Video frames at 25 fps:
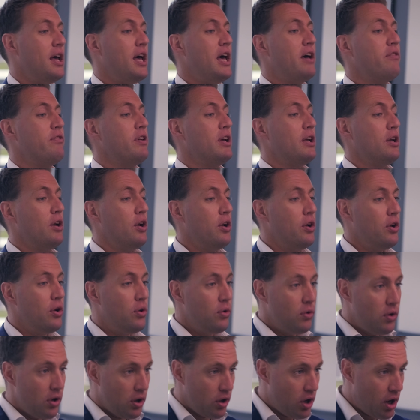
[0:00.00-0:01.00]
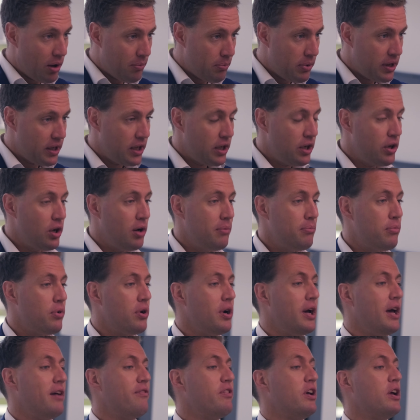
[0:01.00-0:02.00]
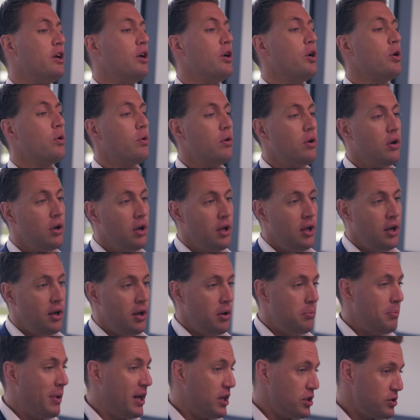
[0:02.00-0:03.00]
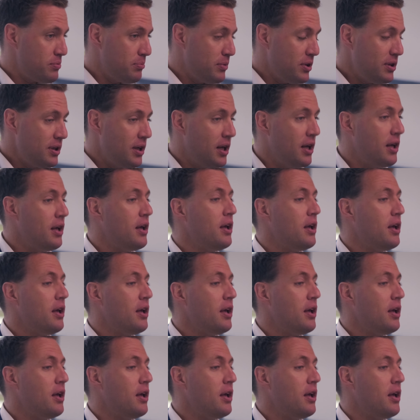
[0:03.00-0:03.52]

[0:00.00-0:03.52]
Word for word: having local company number, having local management.